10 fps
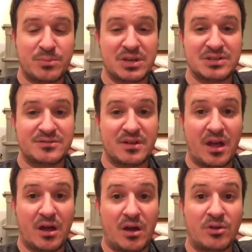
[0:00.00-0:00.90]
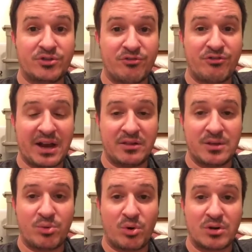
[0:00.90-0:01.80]
but is also vitally
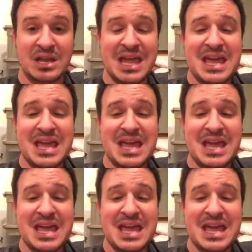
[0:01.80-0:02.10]
important,